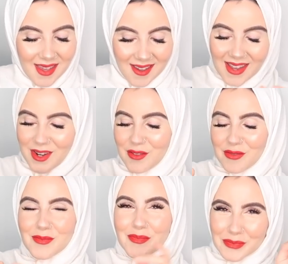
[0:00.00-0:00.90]
kind of
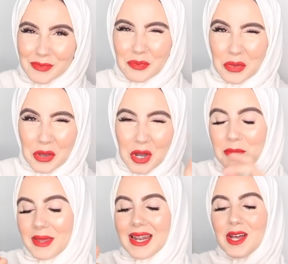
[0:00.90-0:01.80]

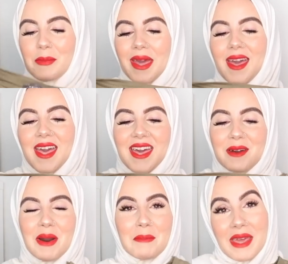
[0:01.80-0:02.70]
copy a little bit
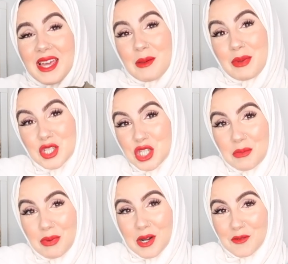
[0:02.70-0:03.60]
but make it a bit
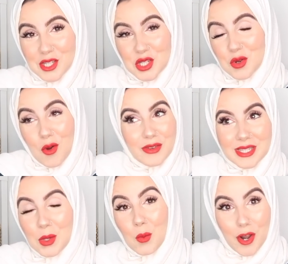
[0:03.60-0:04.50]
cheaper, which
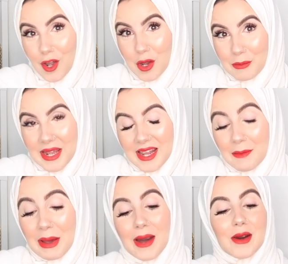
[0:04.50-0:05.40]
obviously we're not complaining
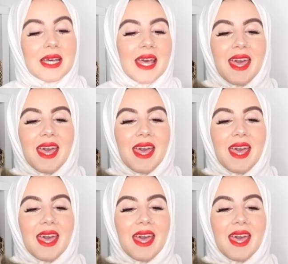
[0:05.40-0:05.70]
about.